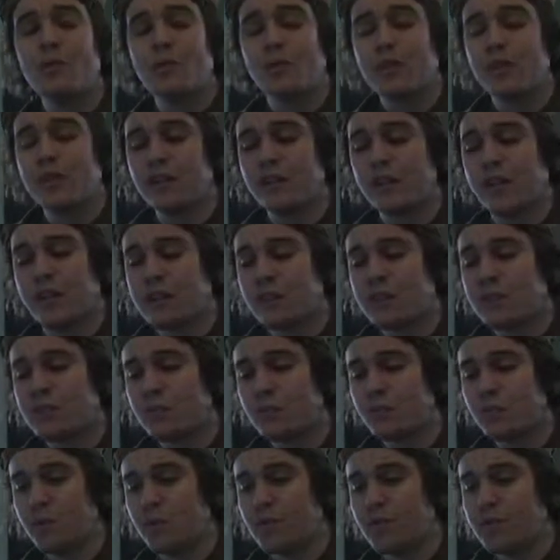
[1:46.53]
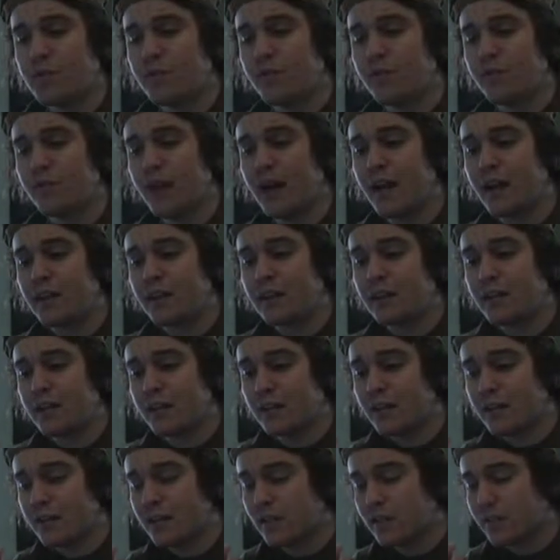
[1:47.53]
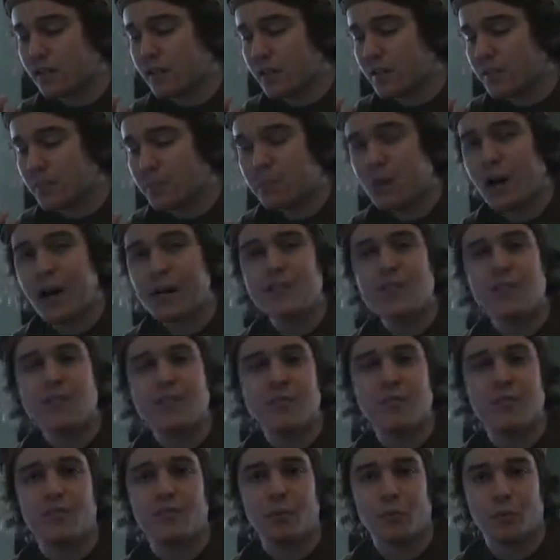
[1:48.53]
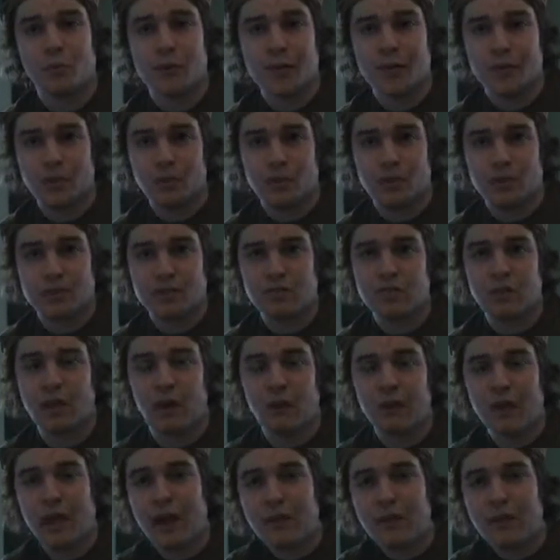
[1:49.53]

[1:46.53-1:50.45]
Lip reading: really liked was the fact that the presence of the ring was felt.